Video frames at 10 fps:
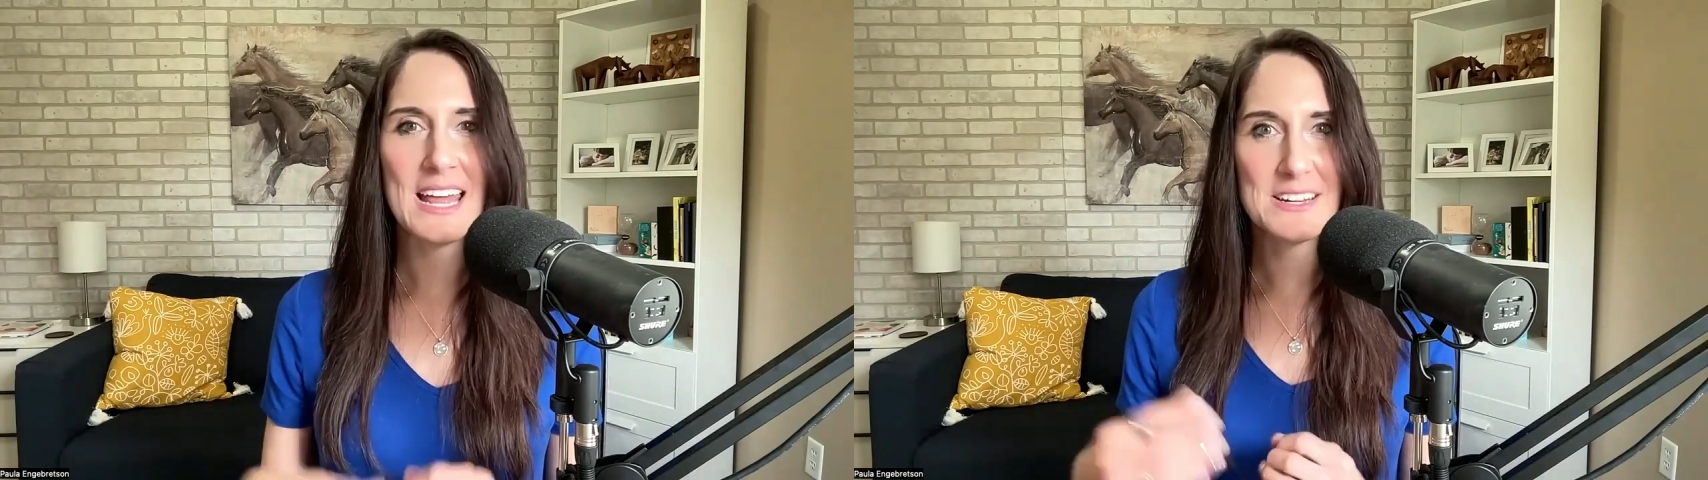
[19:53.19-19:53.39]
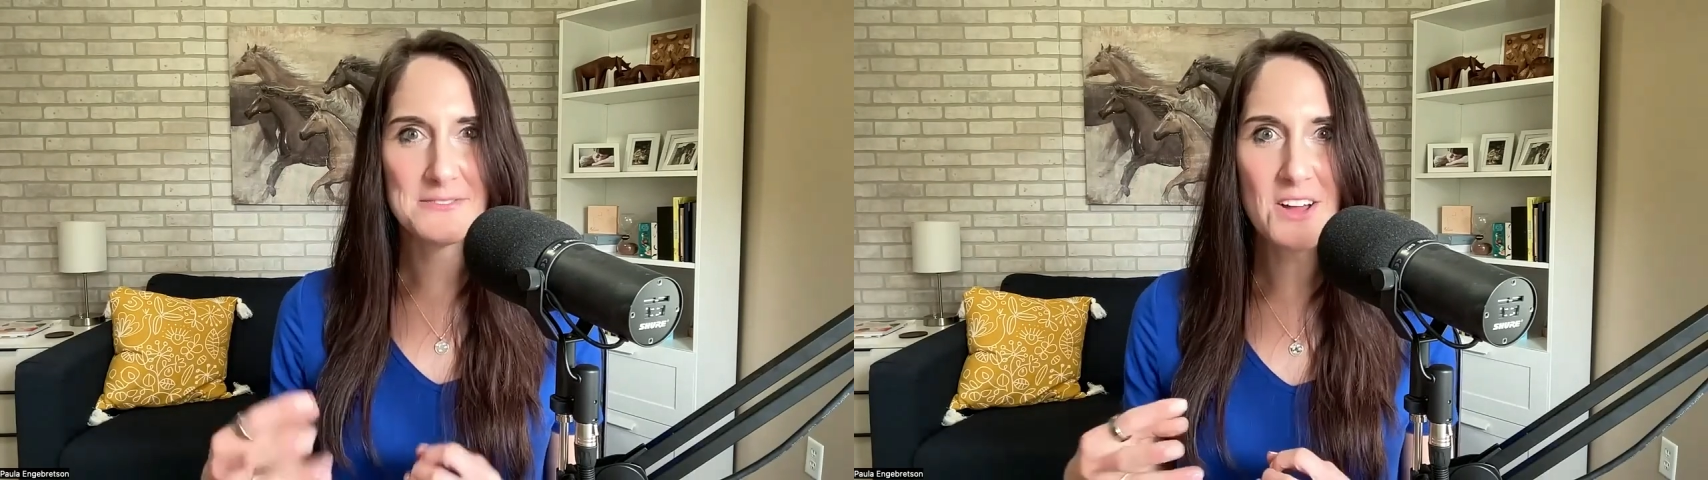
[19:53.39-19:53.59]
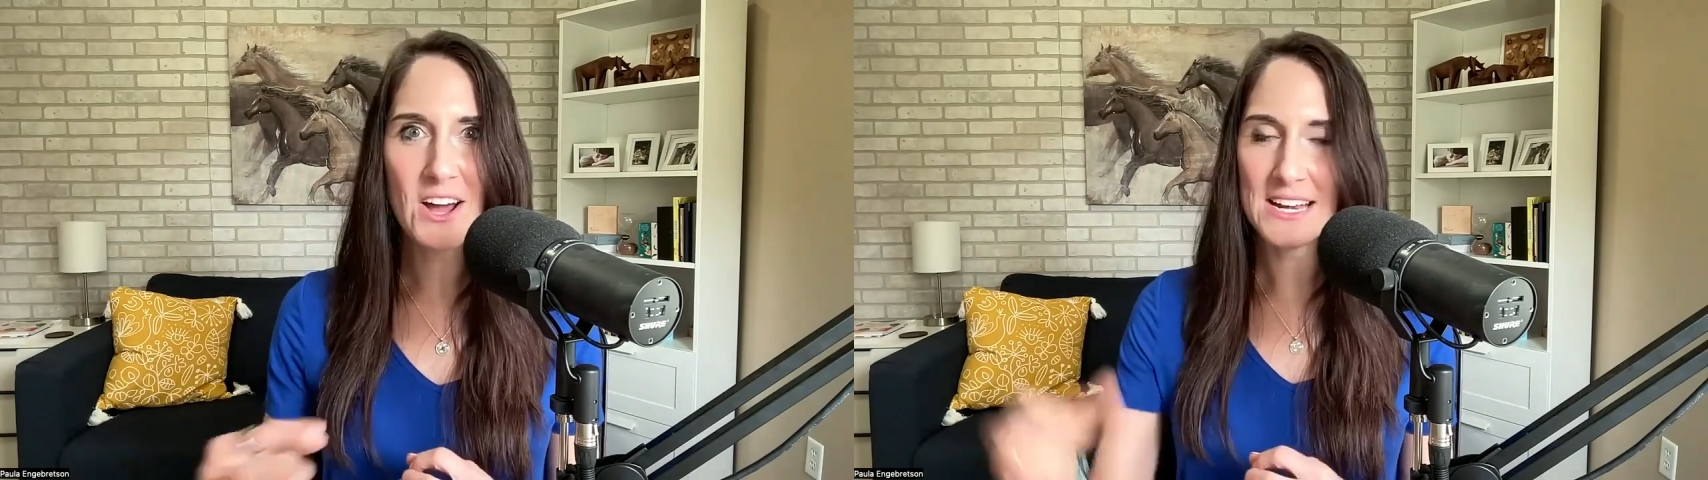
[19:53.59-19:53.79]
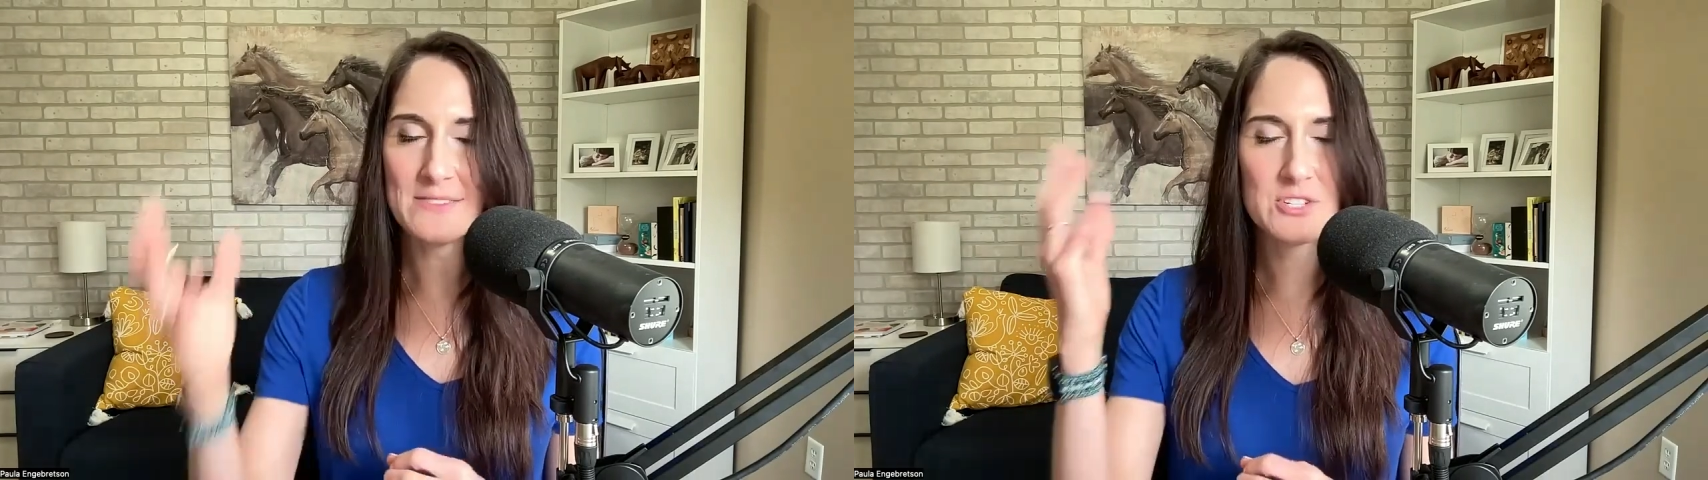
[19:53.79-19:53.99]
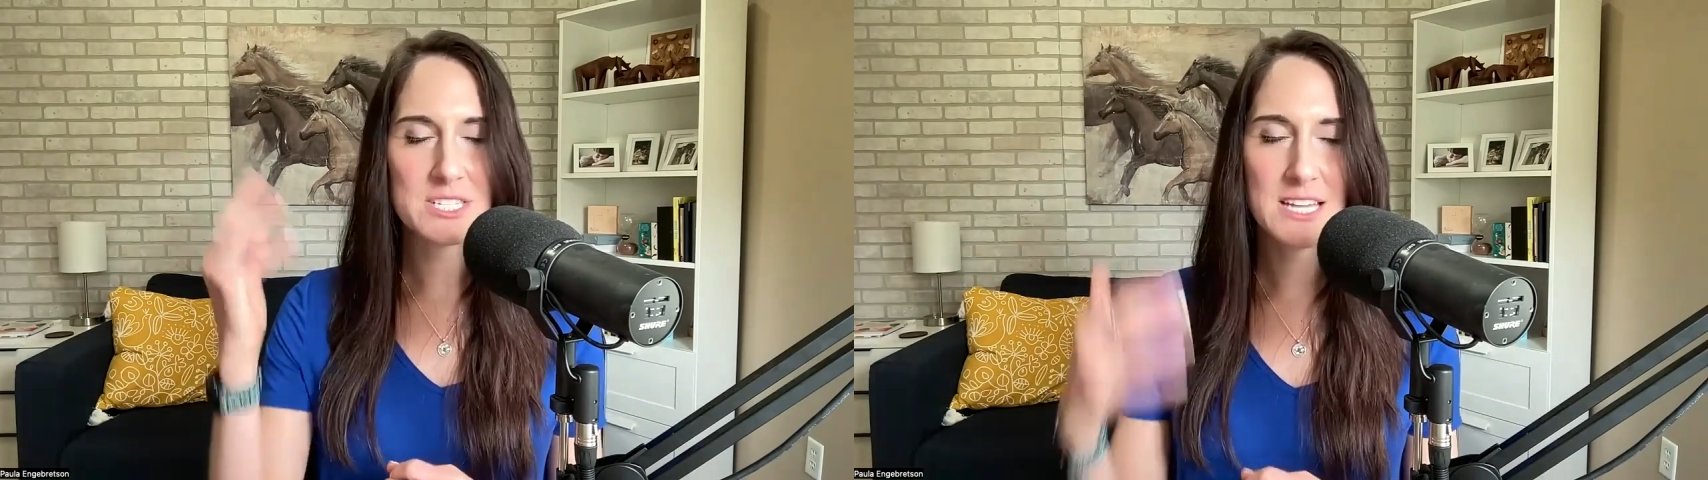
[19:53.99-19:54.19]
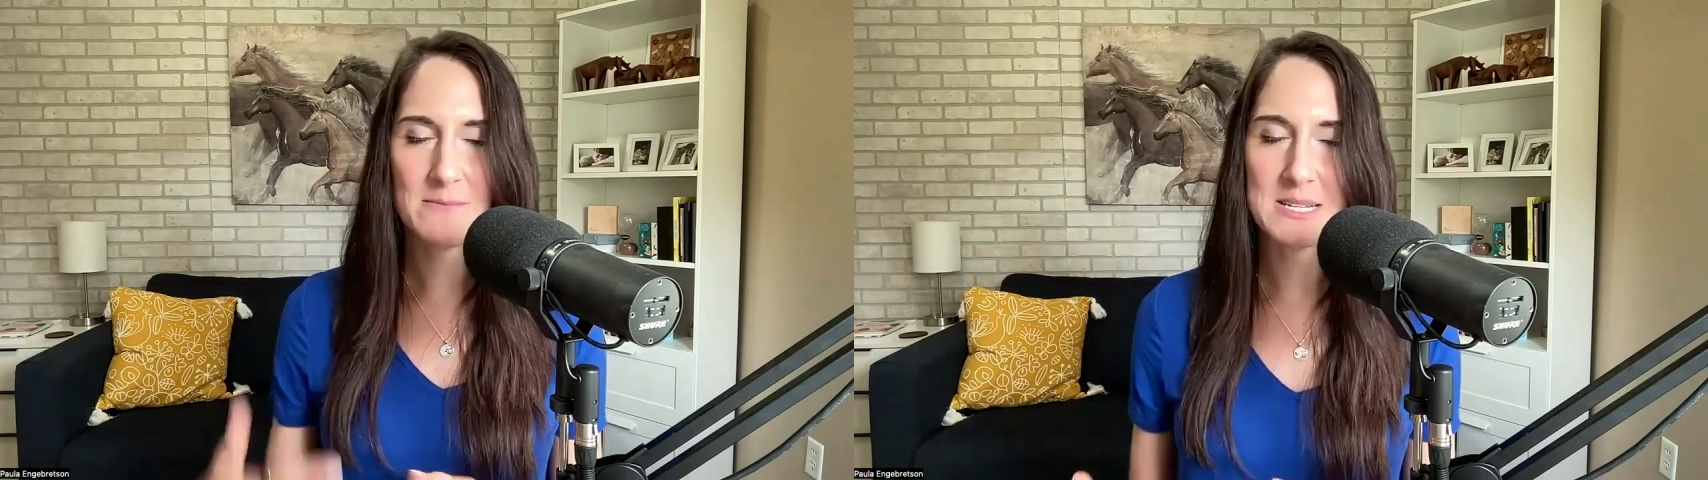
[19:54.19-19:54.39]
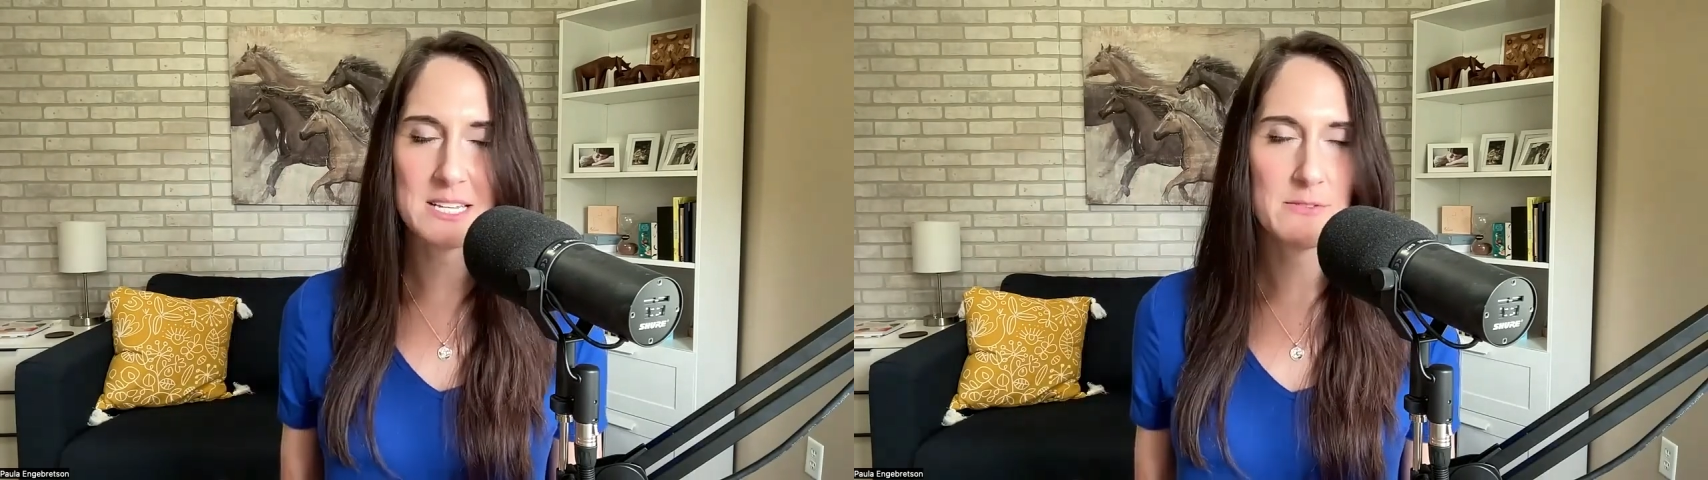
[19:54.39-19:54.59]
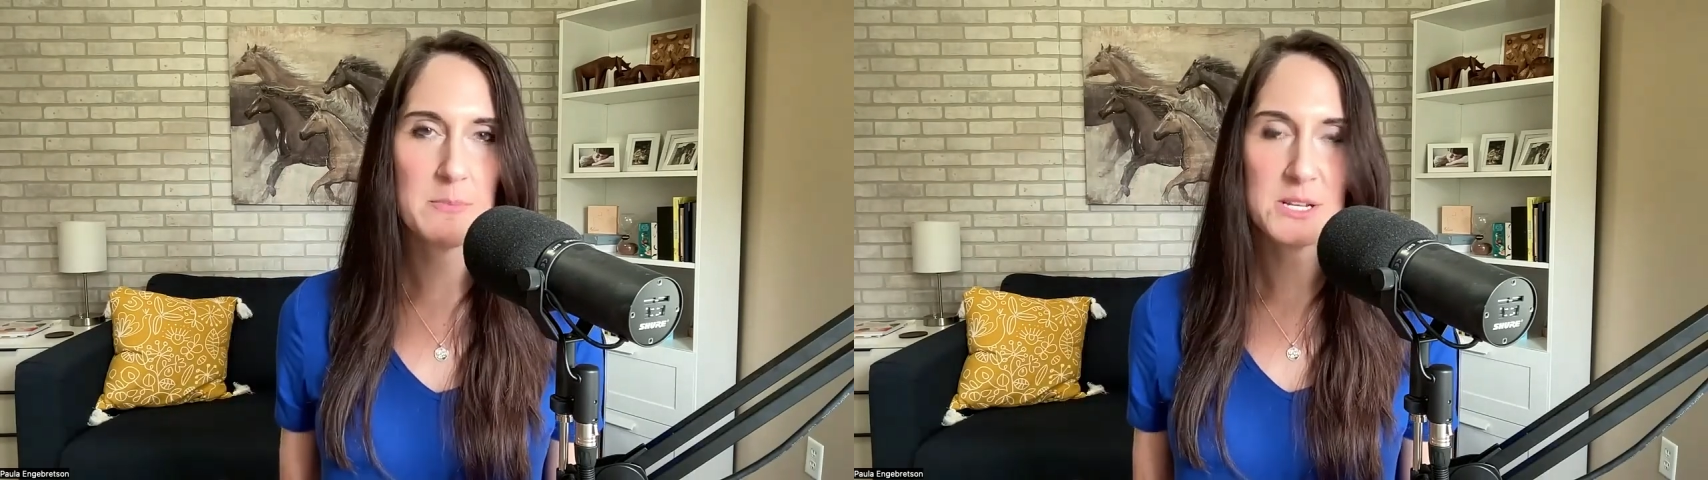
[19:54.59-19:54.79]
And if not, I've just saved
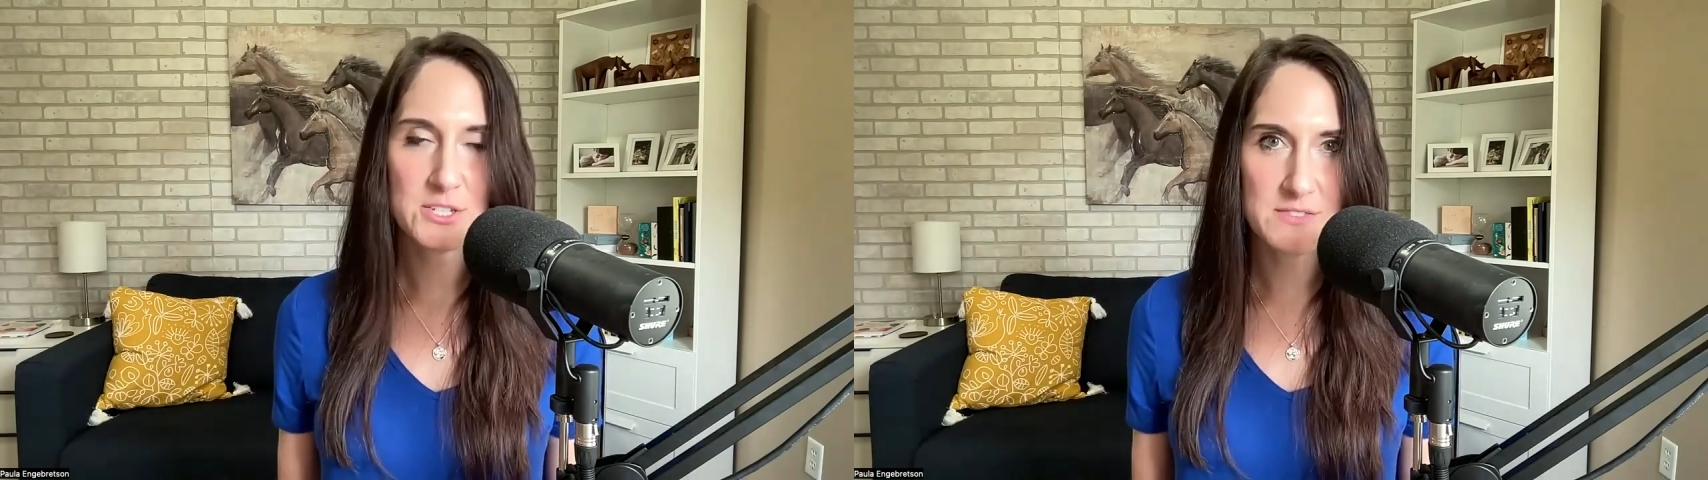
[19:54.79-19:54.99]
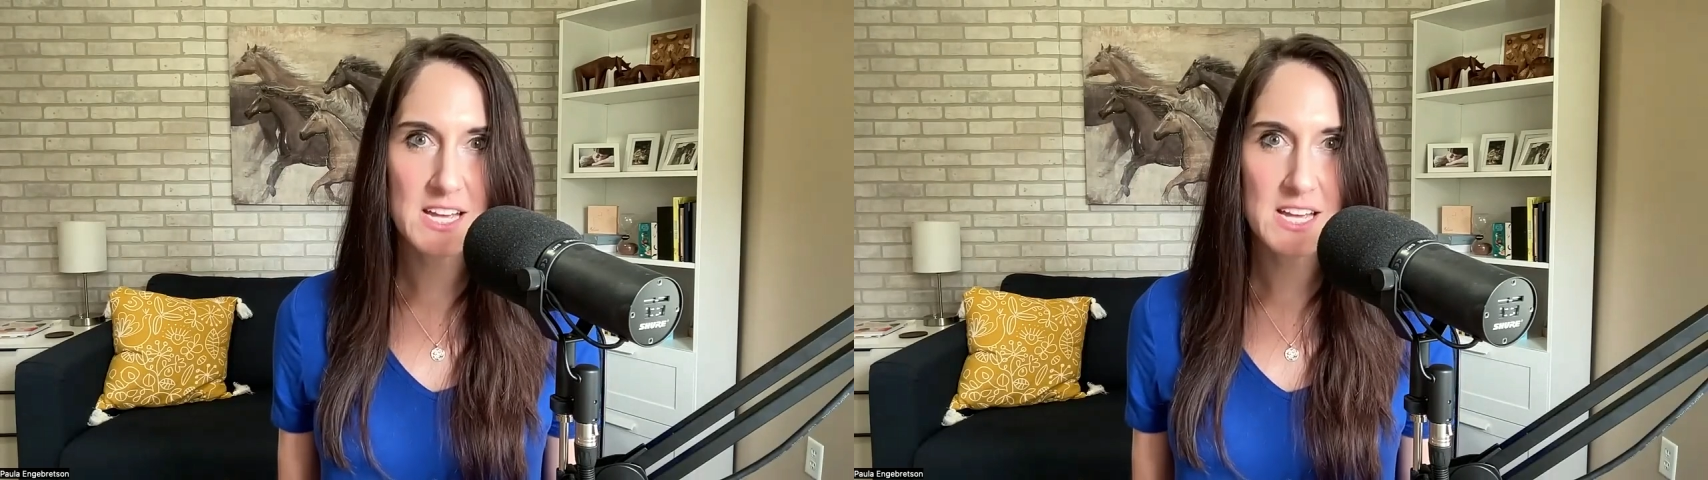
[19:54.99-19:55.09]
myself a bunch of